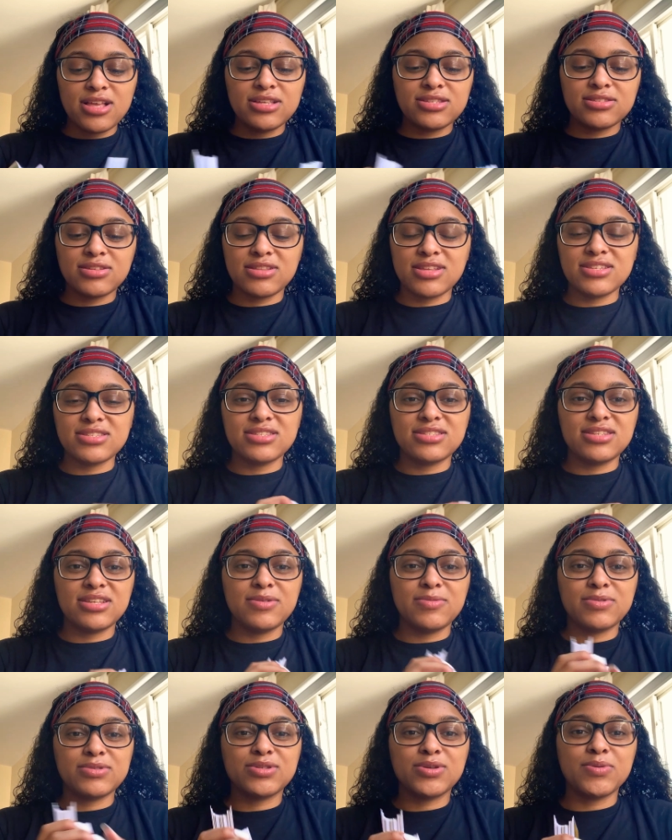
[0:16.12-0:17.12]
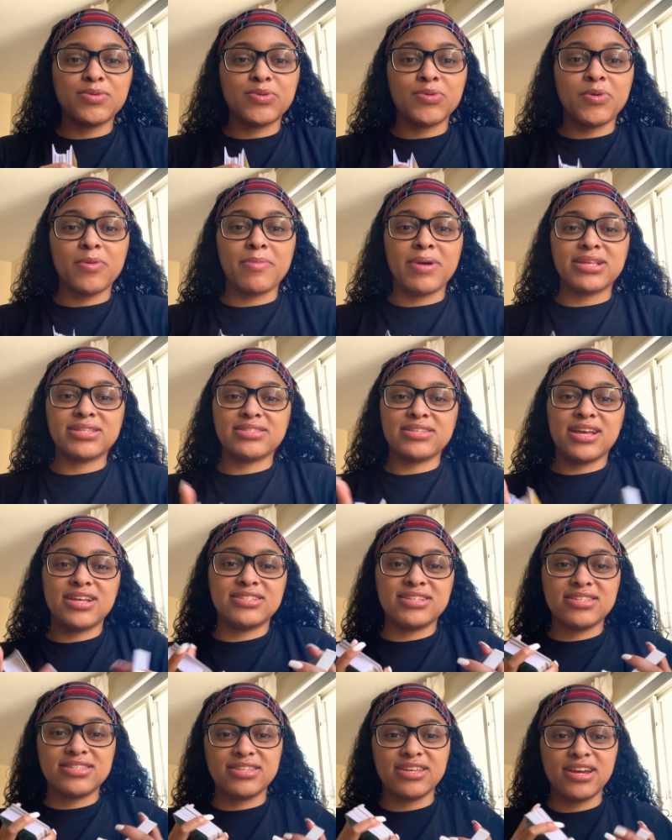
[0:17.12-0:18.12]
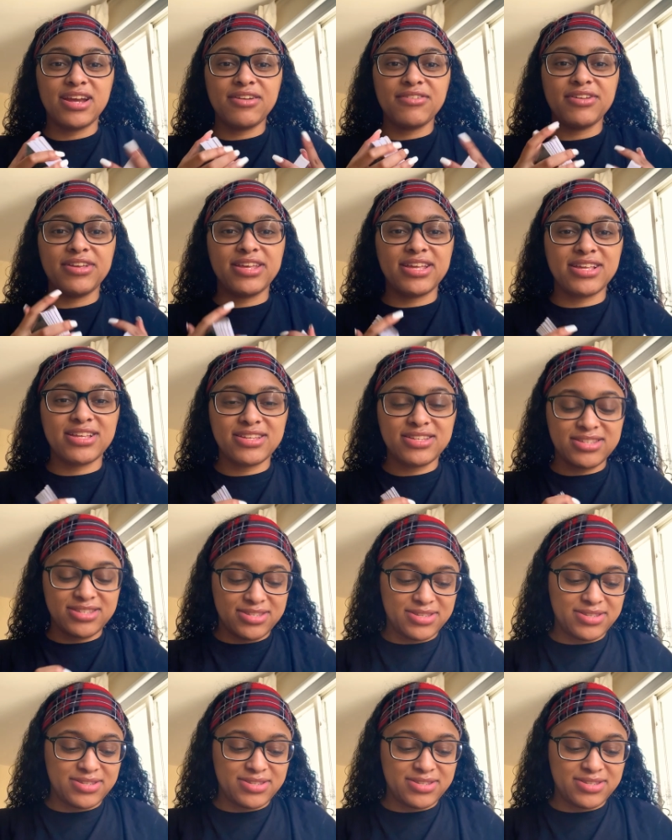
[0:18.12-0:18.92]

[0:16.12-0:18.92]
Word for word: So, let's see what's going on, my Sagittarius.